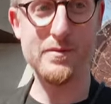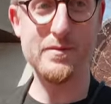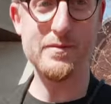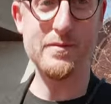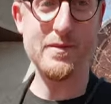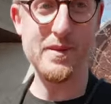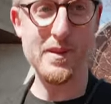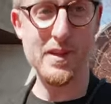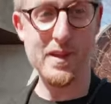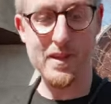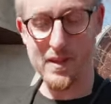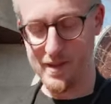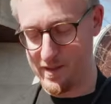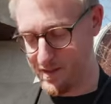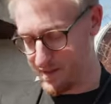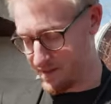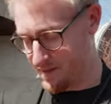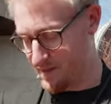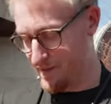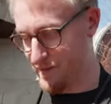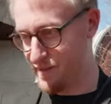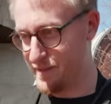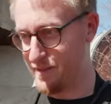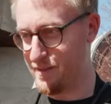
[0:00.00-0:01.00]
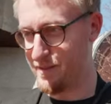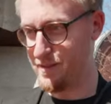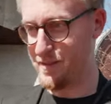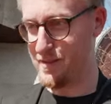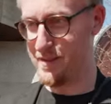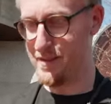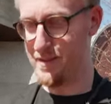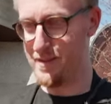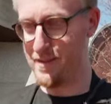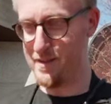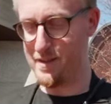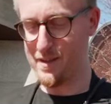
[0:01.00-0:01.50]
These are is, these are
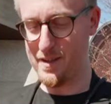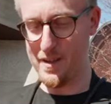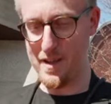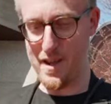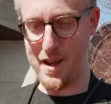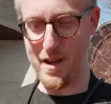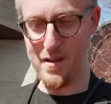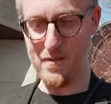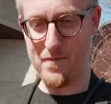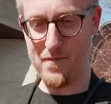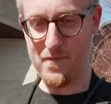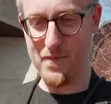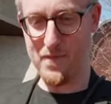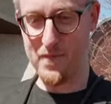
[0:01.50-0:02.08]
fantastic. Yeah.